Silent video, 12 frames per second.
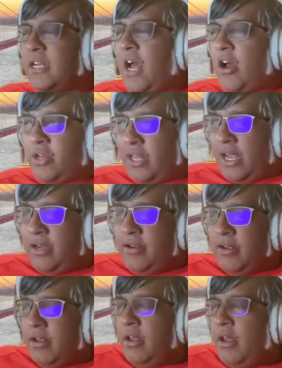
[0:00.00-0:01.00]
on how delayed.
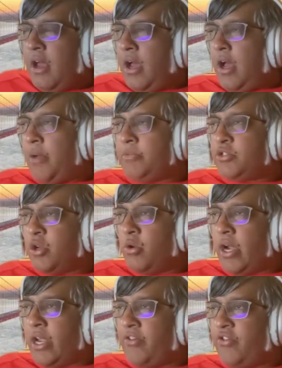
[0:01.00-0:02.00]
So
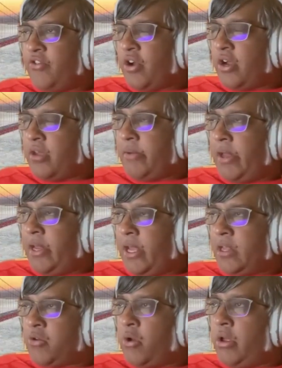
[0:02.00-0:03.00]
I guess you're talking about
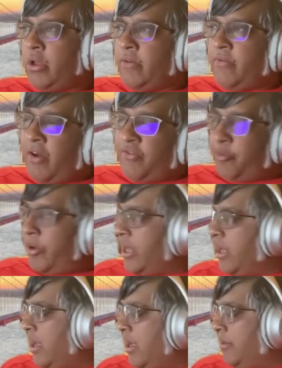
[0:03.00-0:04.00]
like quality of offspring.